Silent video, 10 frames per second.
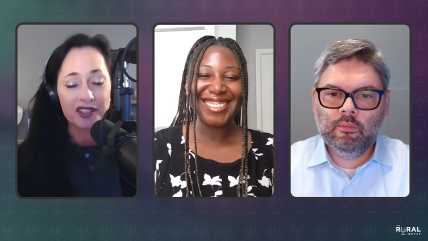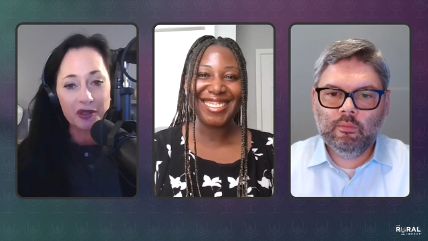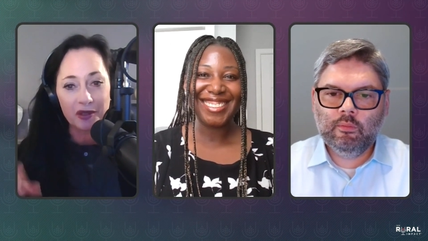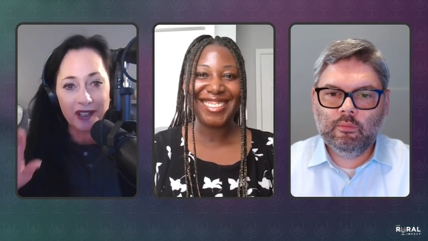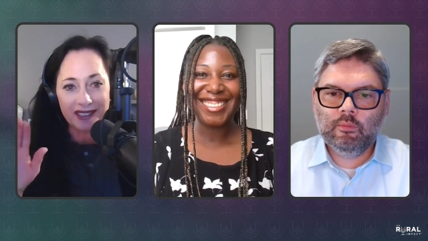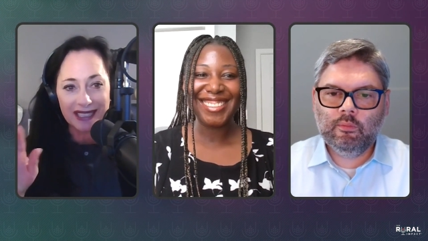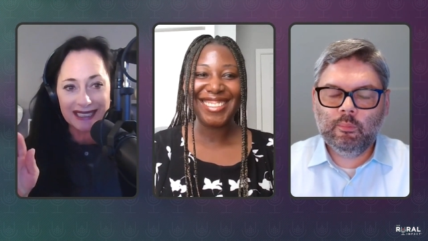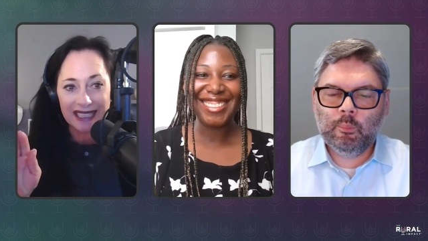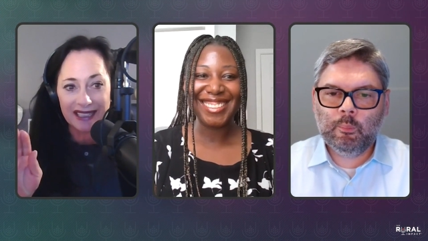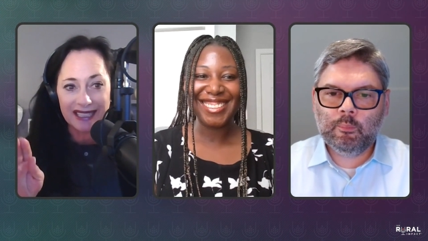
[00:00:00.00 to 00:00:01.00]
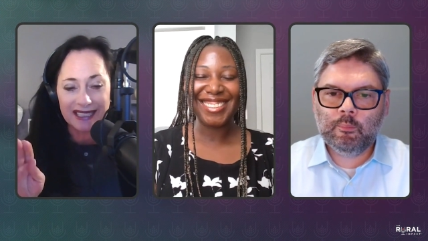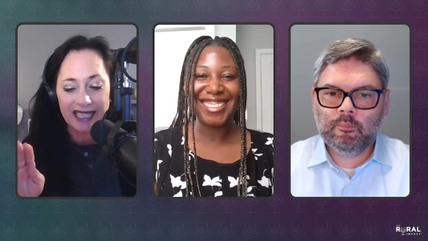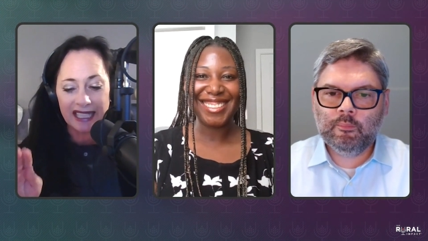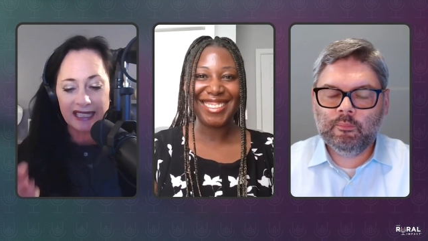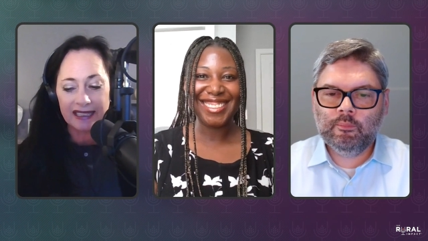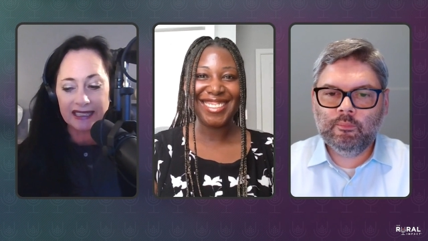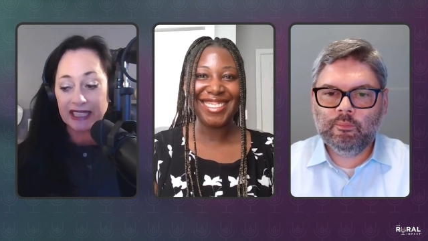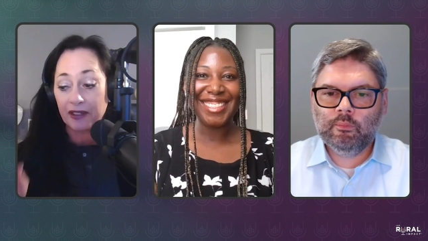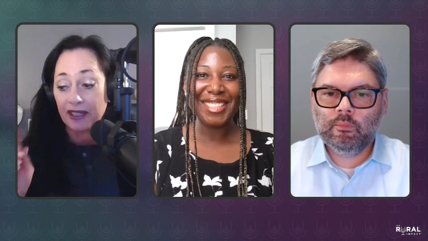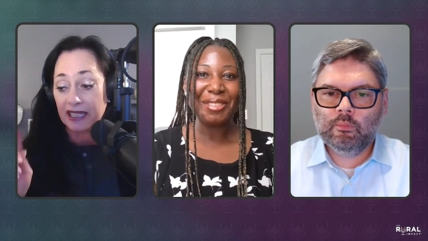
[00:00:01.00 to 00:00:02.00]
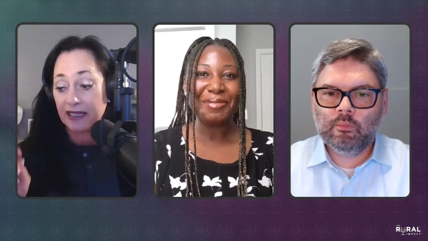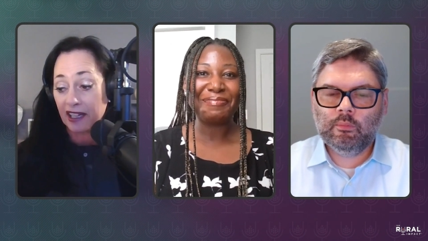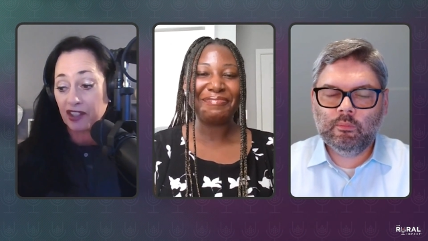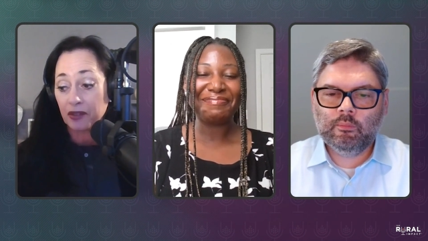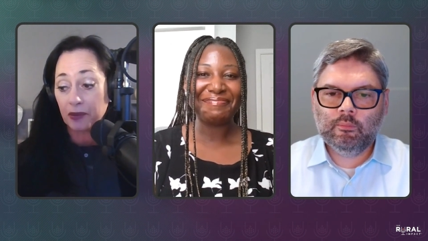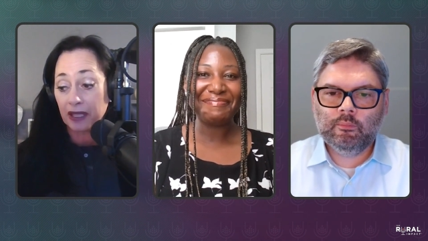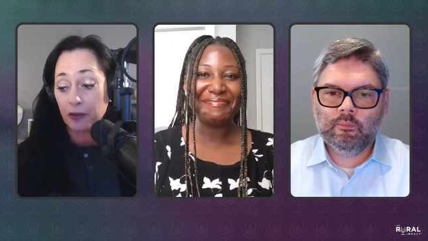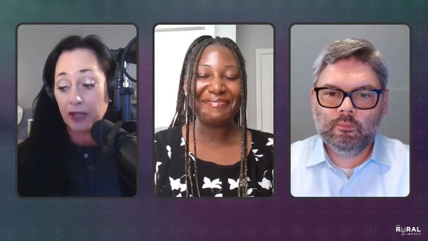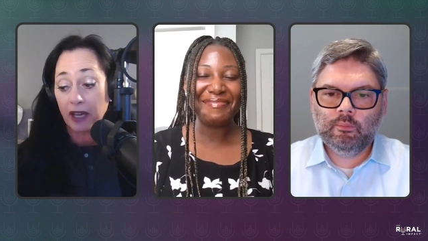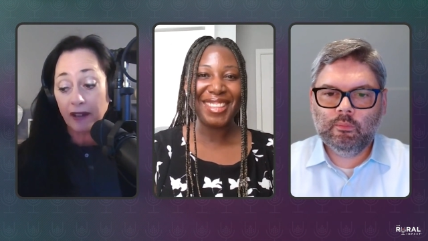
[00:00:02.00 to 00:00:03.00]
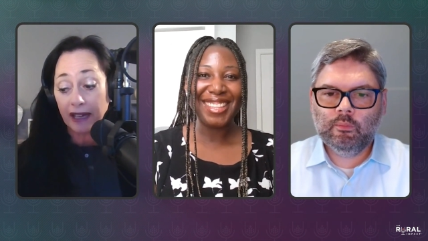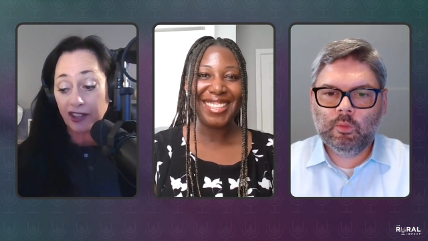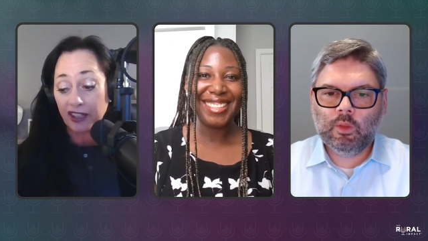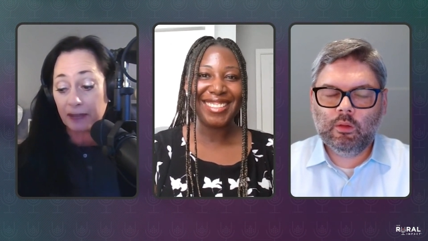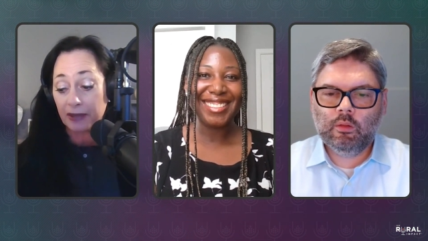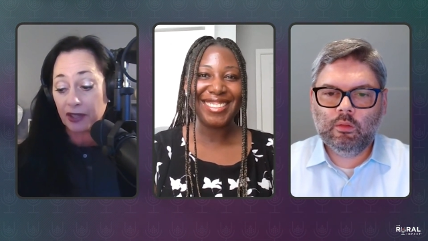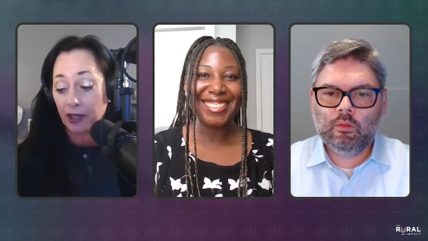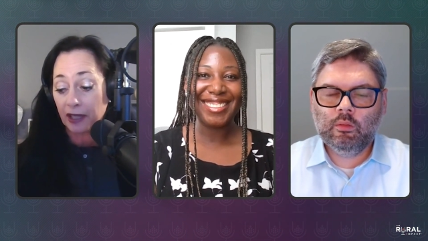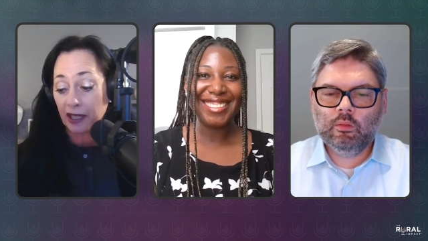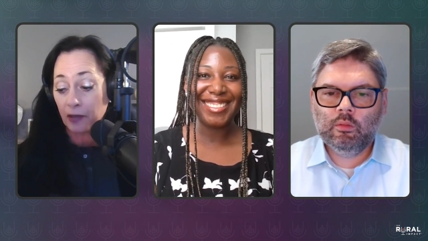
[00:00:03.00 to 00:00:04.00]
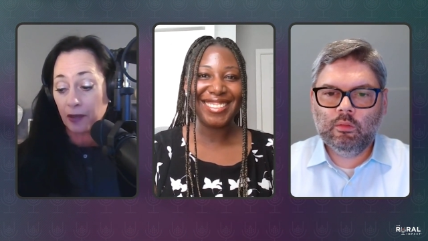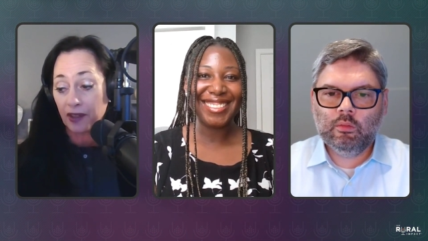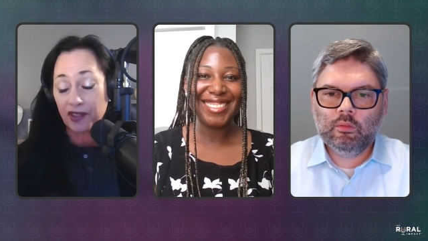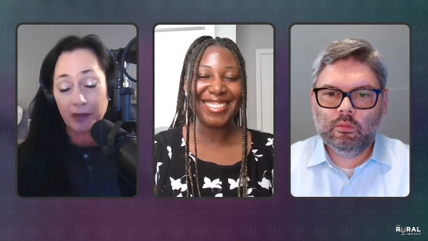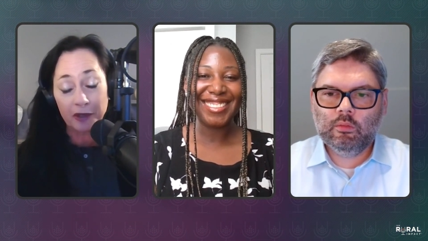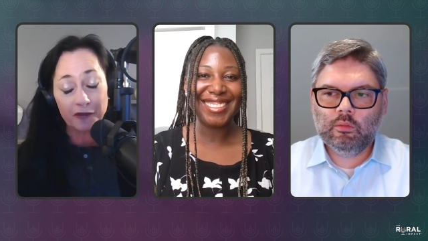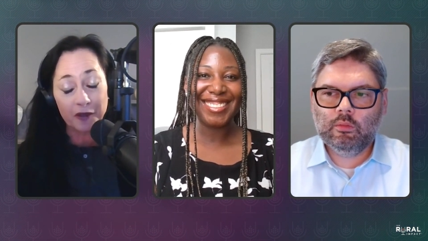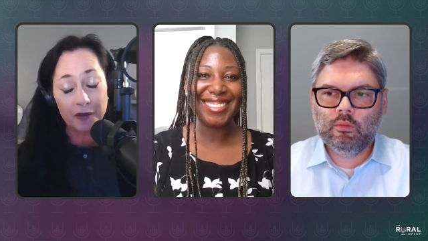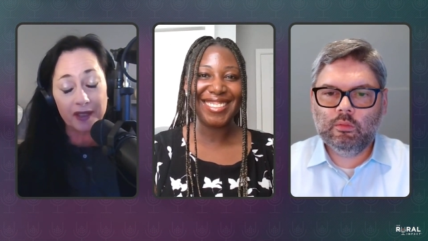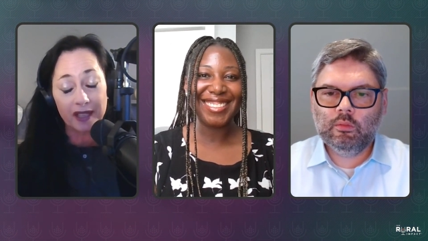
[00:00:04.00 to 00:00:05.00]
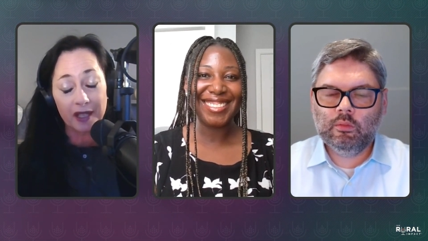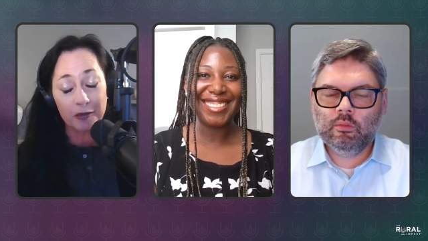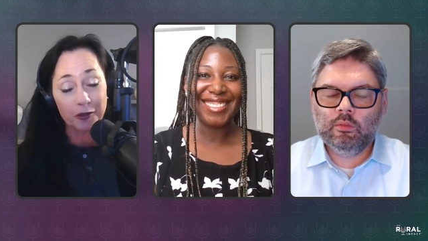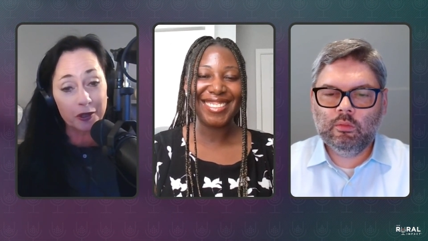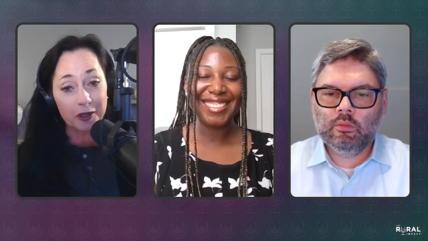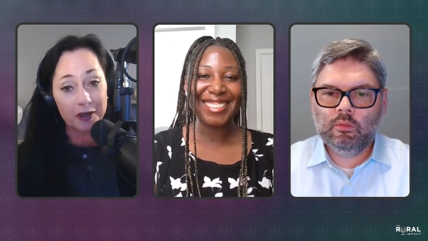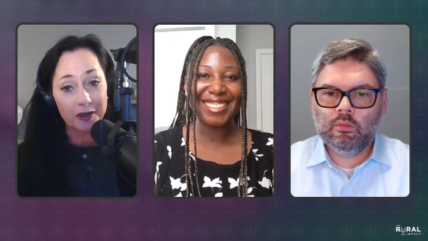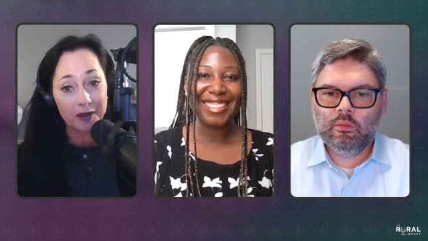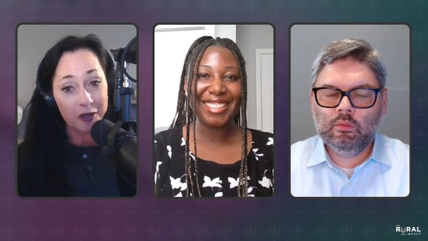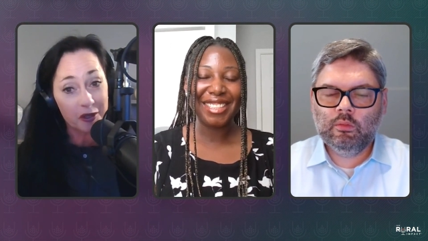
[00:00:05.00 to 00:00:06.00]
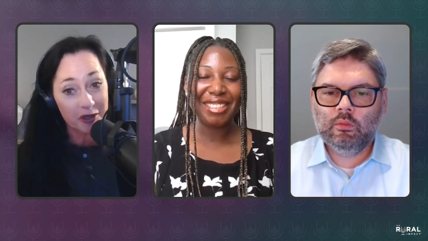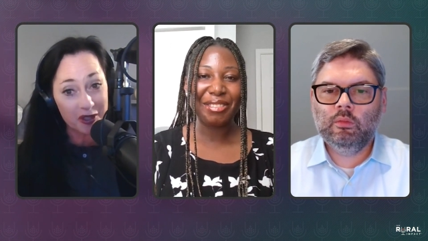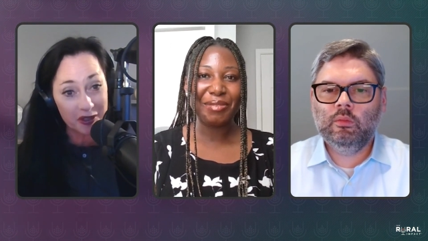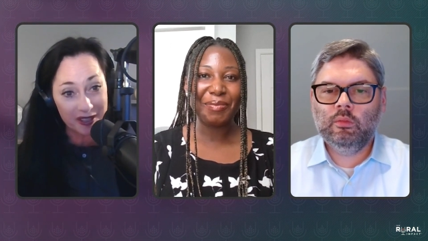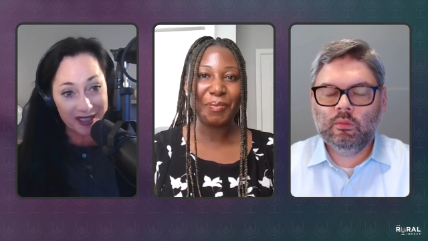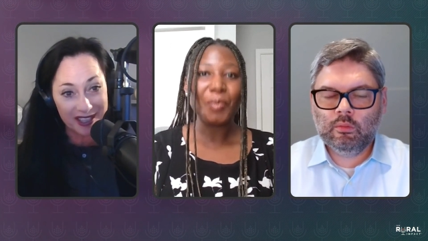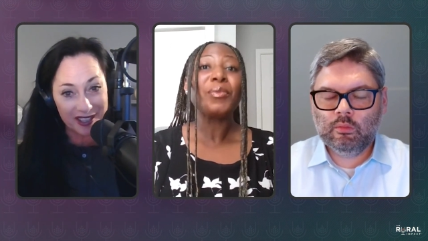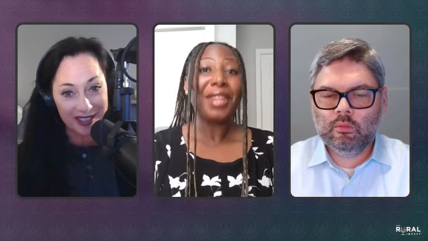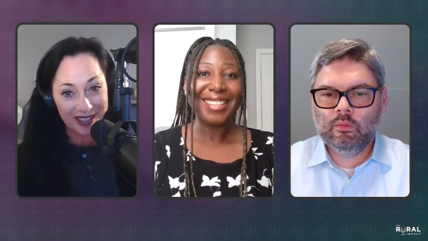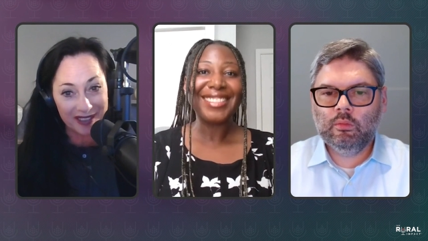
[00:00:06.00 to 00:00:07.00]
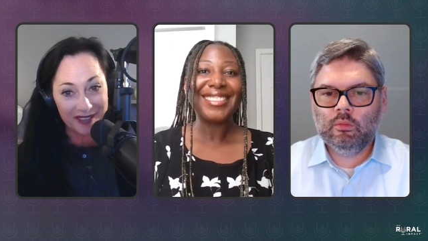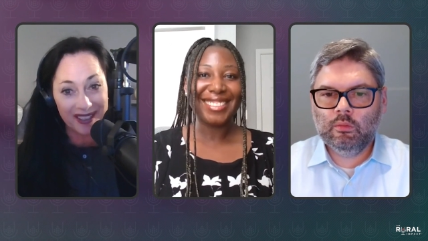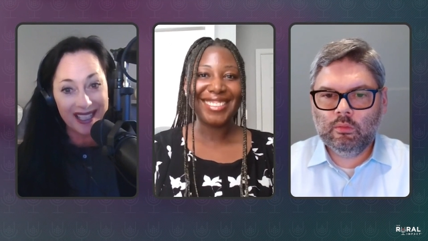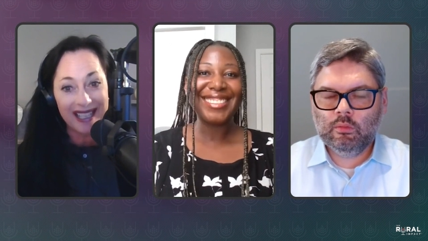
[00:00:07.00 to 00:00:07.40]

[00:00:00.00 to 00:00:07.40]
Speaker 1: You are, as I said, the second in this series. And next week, we are actually going to be talking with someone from the uh, Rural Grocery Store Initiative.